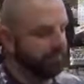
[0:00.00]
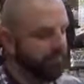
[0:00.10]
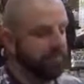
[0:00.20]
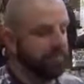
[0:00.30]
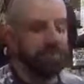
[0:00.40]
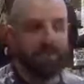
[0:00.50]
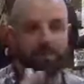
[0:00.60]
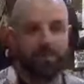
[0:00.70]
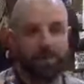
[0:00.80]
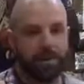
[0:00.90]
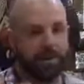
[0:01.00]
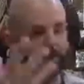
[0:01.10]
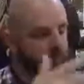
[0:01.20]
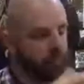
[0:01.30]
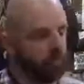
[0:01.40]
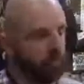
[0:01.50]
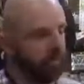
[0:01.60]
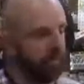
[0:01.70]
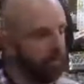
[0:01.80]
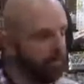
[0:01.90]
And for the sake of the video, we're not going to spool all the
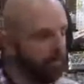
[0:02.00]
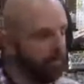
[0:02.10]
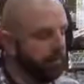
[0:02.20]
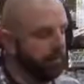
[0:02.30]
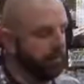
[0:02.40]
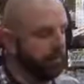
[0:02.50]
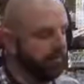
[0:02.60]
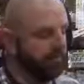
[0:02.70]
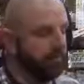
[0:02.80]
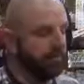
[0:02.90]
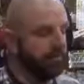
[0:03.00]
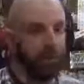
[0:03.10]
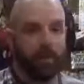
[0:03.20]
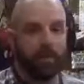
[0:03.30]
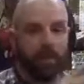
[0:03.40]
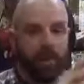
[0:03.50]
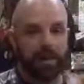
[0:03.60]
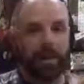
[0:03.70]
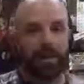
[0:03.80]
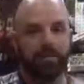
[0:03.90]
way up, but that's how you would do it with a
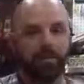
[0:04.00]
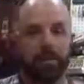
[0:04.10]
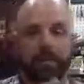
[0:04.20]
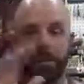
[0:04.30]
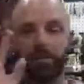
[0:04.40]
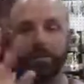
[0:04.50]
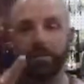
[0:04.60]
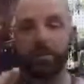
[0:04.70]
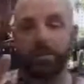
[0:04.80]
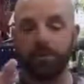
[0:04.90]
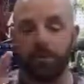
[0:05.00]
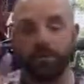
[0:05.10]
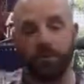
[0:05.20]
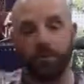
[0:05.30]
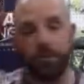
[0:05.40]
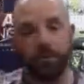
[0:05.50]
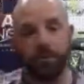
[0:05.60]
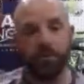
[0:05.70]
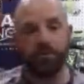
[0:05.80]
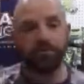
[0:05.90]
bait caster. Now let me show you what you would do for a spinning
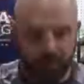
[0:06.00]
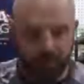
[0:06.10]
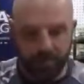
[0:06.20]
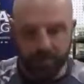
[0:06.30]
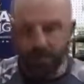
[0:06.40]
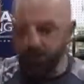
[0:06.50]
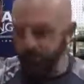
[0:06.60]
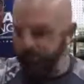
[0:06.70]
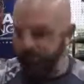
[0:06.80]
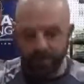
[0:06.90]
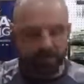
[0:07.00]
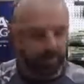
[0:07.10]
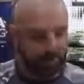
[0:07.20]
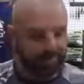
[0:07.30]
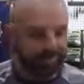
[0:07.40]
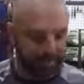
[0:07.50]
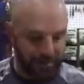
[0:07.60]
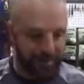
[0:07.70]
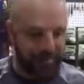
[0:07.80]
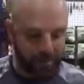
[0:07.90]
reel. That is pretty darn
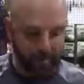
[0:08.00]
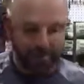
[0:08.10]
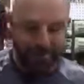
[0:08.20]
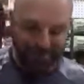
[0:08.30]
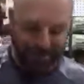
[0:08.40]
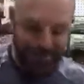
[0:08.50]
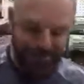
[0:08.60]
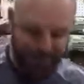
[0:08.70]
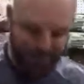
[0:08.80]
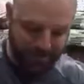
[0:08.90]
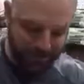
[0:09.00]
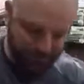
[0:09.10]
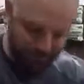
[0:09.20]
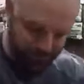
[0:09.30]
slick, if I don't mind saying so myself.